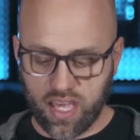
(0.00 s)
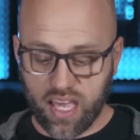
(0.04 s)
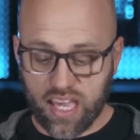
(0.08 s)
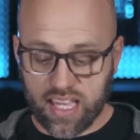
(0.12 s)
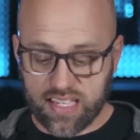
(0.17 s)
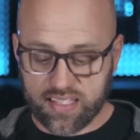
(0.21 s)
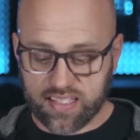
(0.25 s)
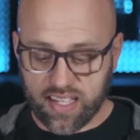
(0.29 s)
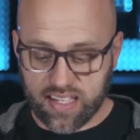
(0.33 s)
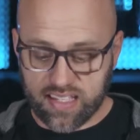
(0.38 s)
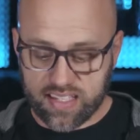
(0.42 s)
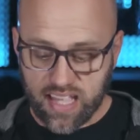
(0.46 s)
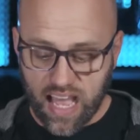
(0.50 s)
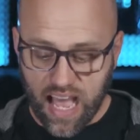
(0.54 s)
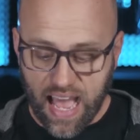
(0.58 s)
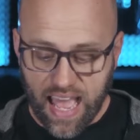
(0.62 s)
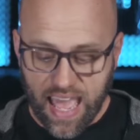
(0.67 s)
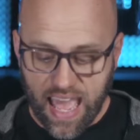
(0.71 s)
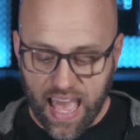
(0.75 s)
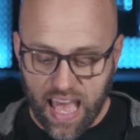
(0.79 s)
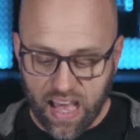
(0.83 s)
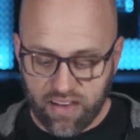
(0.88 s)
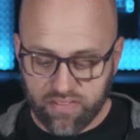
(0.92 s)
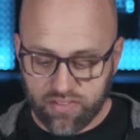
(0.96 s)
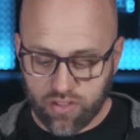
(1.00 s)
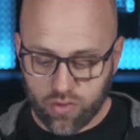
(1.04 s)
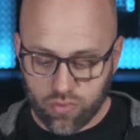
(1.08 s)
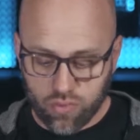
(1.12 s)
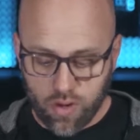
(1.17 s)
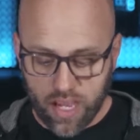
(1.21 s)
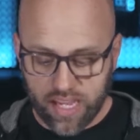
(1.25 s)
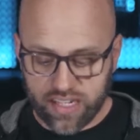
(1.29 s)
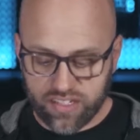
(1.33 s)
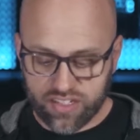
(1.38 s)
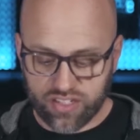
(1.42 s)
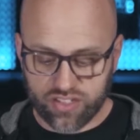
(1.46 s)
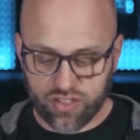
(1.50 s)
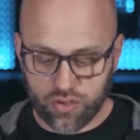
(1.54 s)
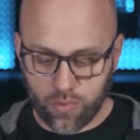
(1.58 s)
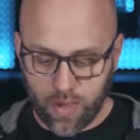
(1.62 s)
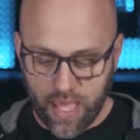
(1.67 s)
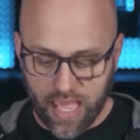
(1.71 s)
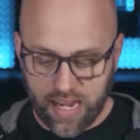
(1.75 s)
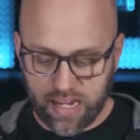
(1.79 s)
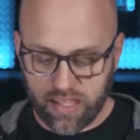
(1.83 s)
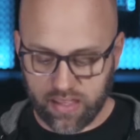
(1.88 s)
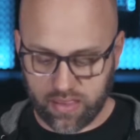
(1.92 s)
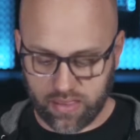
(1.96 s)
He says, "I have the right to do
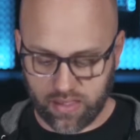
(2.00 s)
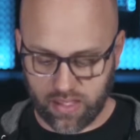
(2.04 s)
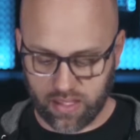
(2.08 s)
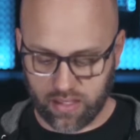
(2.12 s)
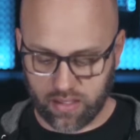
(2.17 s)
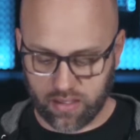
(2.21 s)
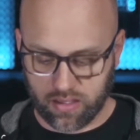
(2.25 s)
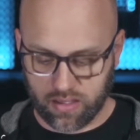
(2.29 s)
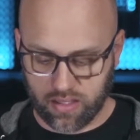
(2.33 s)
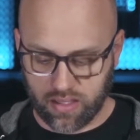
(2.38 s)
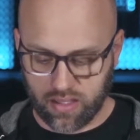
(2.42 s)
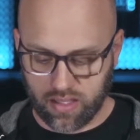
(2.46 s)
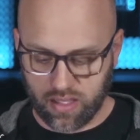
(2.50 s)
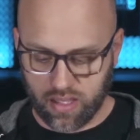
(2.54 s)
anything,